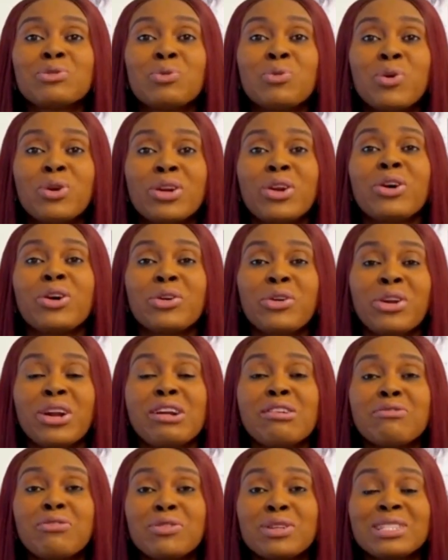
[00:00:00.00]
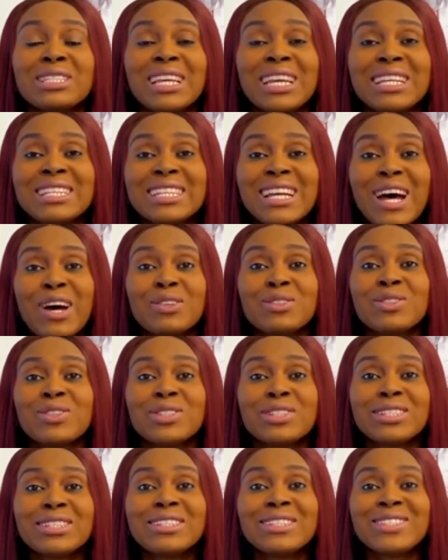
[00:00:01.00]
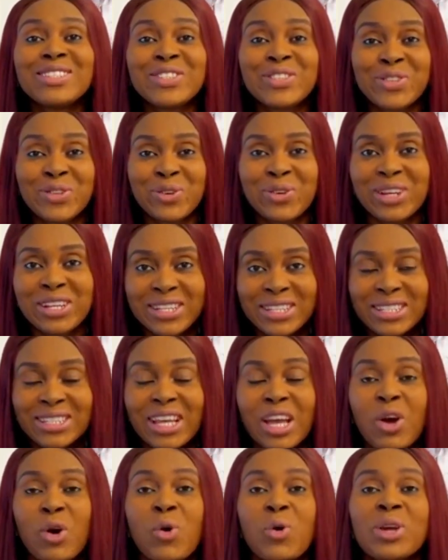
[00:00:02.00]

$148,000.